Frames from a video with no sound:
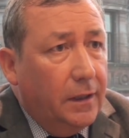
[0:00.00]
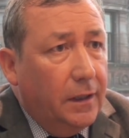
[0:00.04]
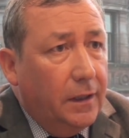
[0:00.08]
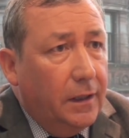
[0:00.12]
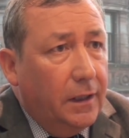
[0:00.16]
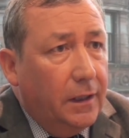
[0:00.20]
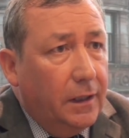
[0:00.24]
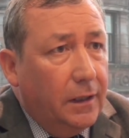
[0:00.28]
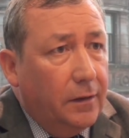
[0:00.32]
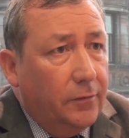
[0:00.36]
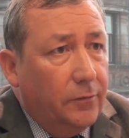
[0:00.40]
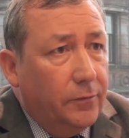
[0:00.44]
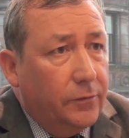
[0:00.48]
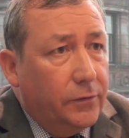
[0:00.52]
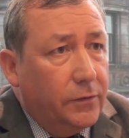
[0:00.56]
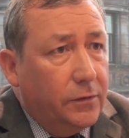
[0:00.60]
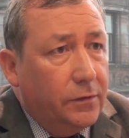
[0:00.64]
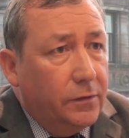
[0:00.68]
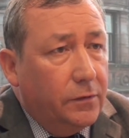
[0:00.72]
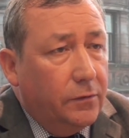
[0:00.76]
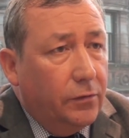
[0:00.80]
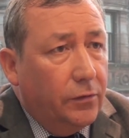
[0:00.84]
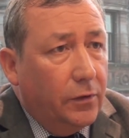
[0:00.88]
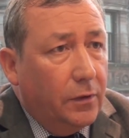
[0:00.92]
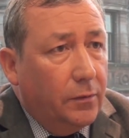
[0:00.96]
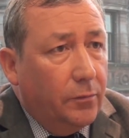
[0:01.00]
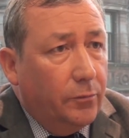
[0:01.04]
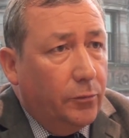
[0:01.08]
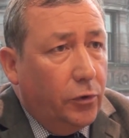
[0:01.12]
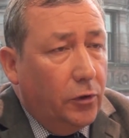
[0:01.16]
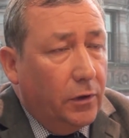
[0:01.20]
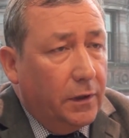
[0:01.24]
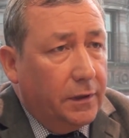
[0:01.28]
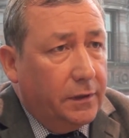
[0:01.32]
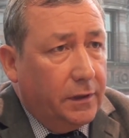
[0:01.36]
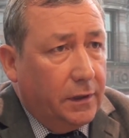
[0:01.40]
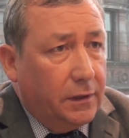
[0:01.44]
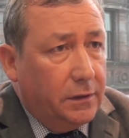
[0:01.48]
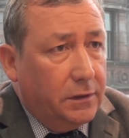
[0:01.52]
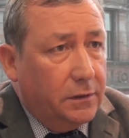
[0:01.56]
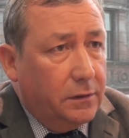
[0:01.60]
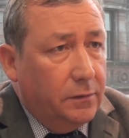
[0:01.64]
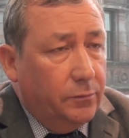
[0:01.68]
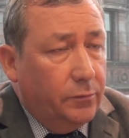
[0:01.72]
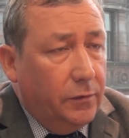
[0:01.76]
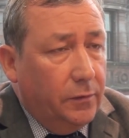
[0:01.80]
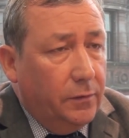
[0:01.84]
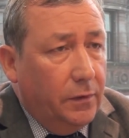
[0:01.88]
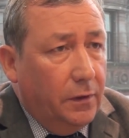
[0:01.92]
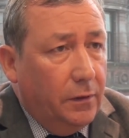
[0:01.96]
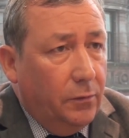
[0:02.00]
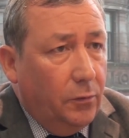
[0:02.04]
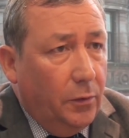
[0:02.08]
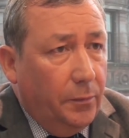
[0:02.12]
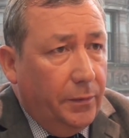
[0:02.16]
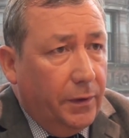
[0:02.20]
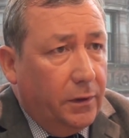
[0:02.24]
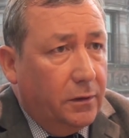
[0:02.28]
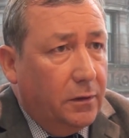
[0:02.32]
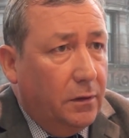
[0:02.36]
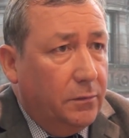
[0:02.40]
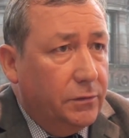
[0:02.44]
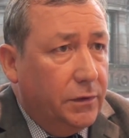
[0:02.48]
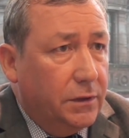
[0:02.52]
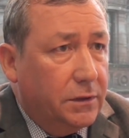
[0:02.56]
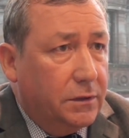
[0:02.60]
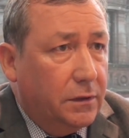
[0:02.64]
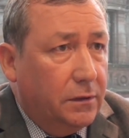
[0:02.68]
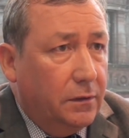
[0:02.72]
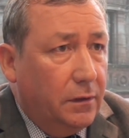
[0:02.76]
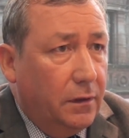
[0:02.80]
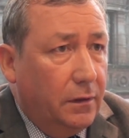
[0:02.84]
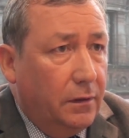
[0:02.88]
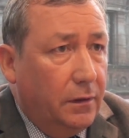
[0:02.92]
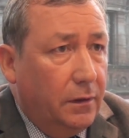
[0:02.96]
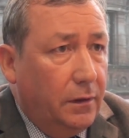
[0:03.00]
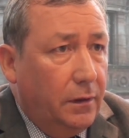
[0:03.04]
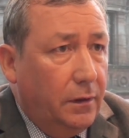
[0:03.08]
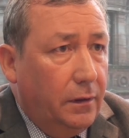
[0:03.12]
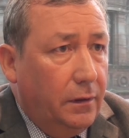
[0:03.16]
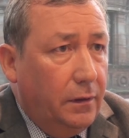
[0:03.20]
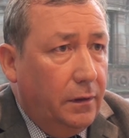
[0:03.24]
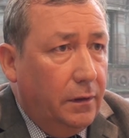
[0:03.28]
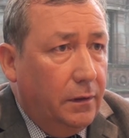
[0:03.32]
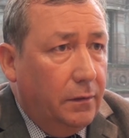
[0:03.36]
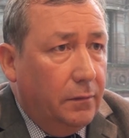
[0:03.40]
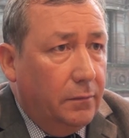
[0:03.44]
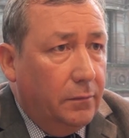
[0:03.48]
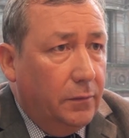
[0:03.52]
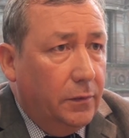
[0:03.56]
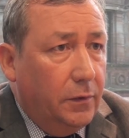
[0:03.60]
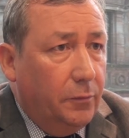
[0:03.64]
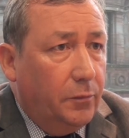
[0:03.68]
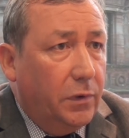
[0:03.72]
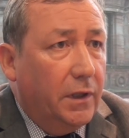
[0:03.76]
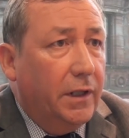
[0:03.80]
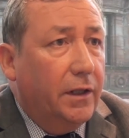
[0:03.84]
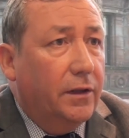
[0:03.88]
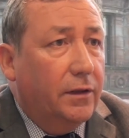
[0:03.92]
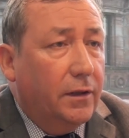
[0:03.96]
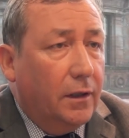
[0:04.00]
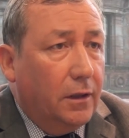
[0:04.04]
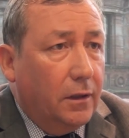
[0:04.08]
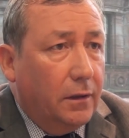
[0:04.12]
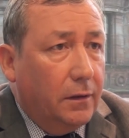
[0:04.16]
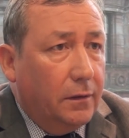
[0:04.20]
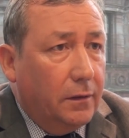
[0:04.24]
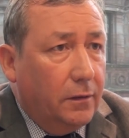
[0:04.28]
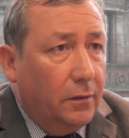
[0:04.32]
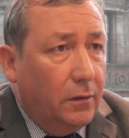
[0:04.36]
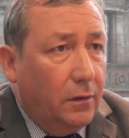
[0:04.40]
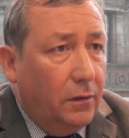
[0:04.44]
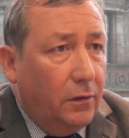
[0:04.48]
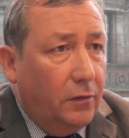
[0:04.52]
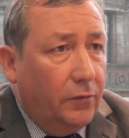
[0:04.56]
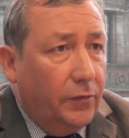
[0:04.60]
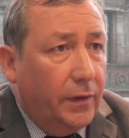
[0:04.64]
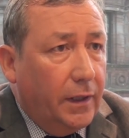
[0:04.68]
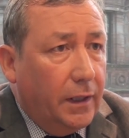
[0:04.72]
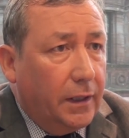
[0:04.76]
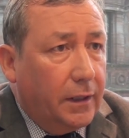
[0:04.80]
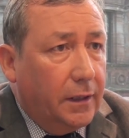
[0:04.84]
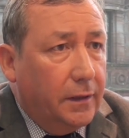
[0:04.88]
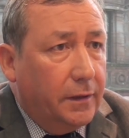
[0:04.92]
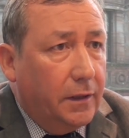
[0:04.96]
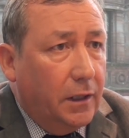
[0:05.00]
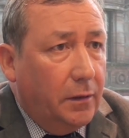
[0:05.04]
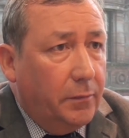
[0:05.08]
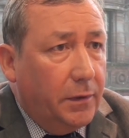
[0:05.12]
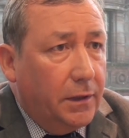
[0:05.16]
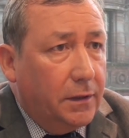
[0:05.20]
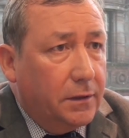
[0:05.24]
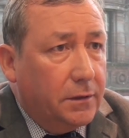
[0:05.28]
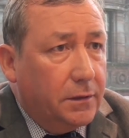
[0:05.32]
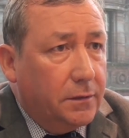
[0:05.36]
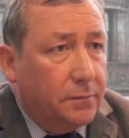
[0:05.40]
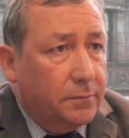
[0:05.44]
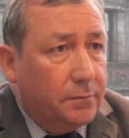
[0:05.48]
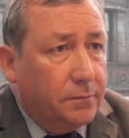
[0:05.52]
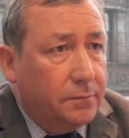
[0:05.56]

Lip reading: for politics will become just the plaything of the academics.